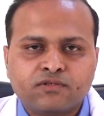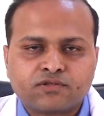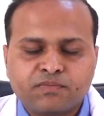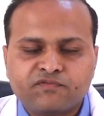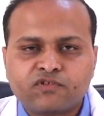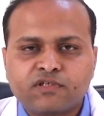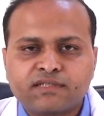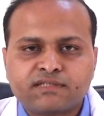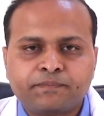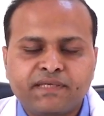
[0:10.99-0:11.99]
So before
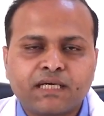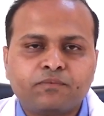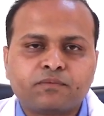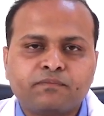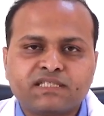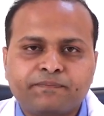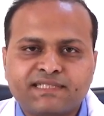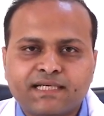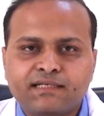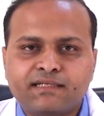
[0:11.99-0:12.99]
I speak about my
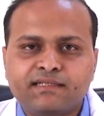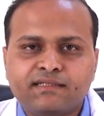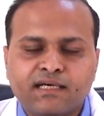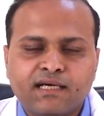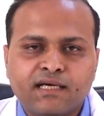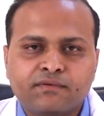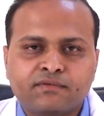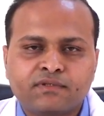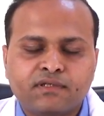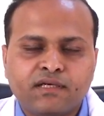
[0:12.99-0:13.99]
specialty, I
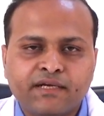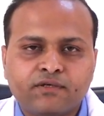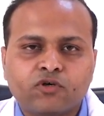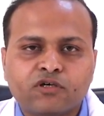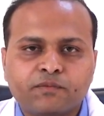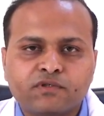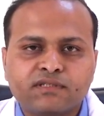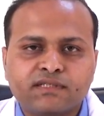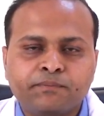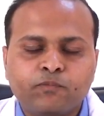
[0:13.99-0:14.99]
would like to talk
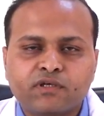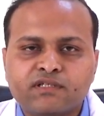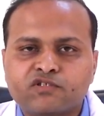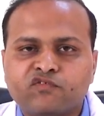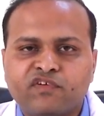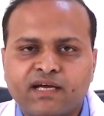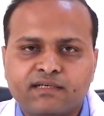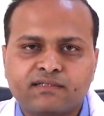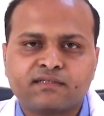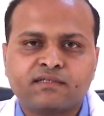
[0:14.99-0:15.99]
about the importance of
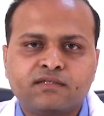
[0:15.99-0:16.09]
hand.